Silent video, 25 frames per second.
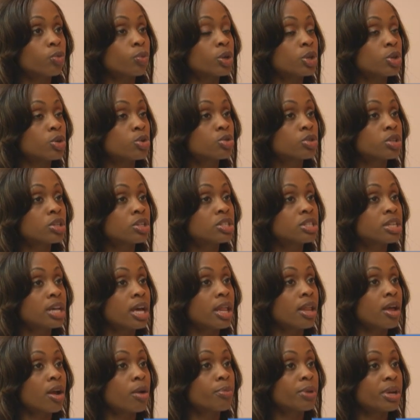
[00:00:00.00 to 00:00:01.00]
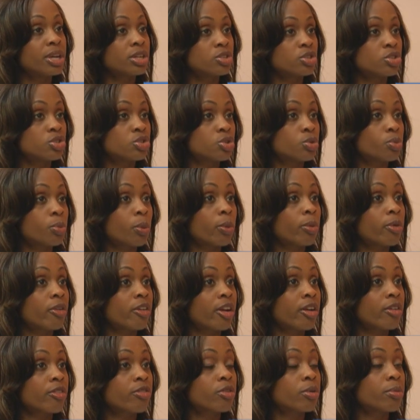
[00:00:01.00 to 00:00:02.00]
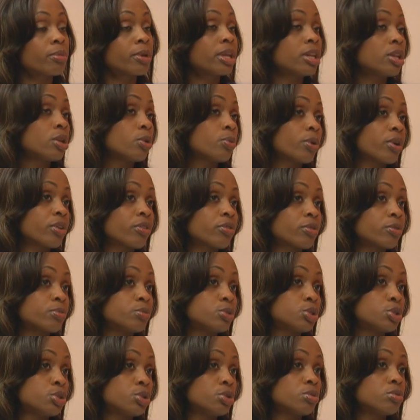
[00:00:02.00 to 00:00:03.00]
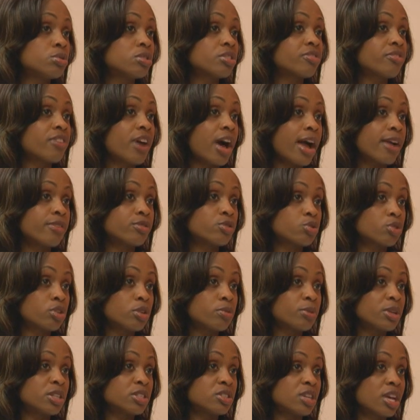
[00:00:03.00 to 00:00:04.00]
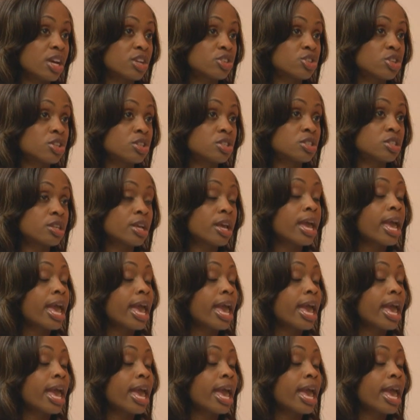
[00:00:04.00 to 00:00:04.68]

We usually tell our patients to prepare from anywhere from 2 to 5 treatment sessions,